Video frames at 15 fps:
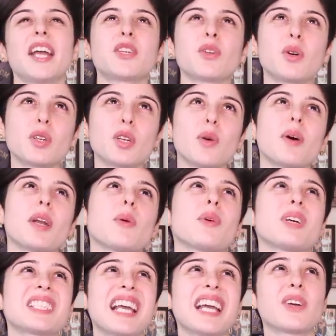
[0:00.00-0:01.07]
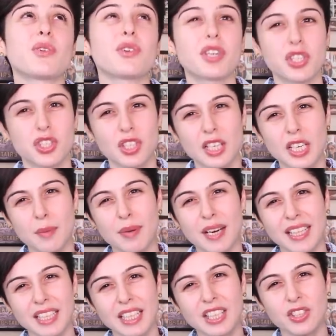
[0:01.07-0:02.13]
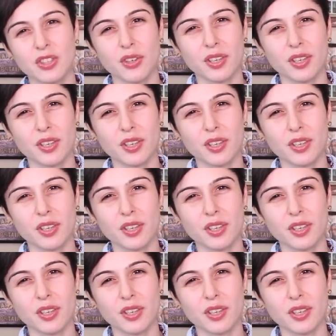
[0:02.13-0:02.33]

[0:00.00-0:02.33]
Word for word: I don't know what it was like originally, but I think